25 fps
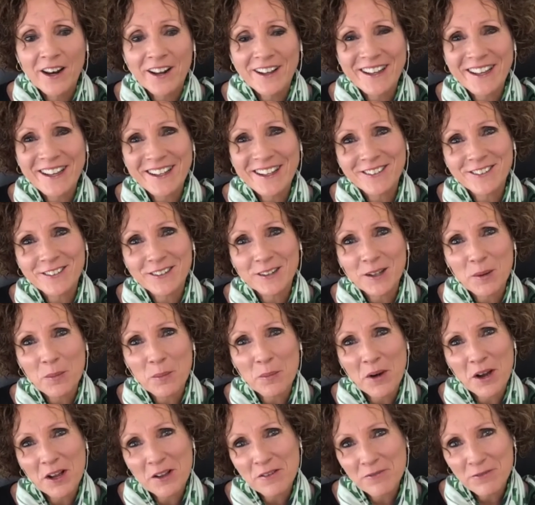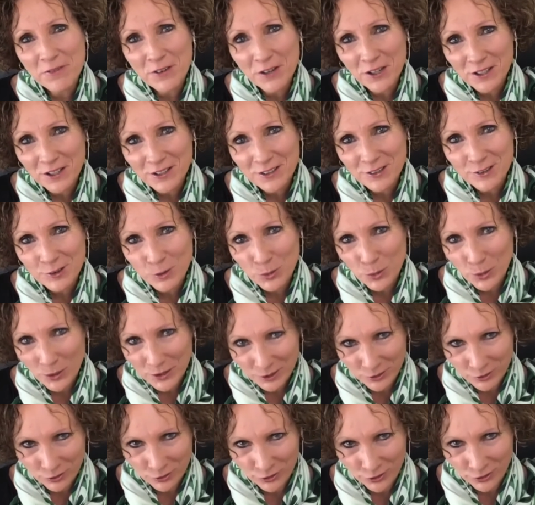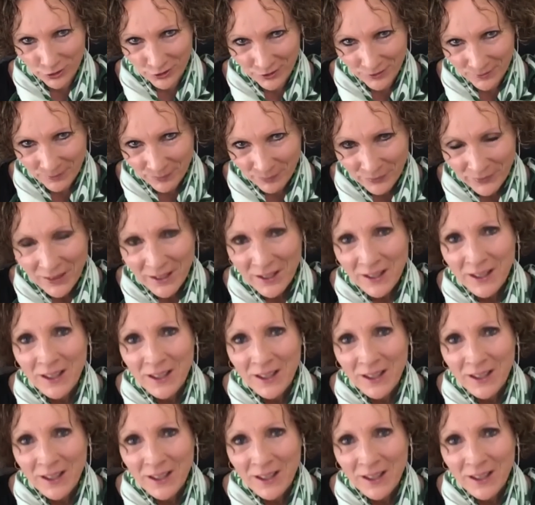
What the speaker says: And I guess my first question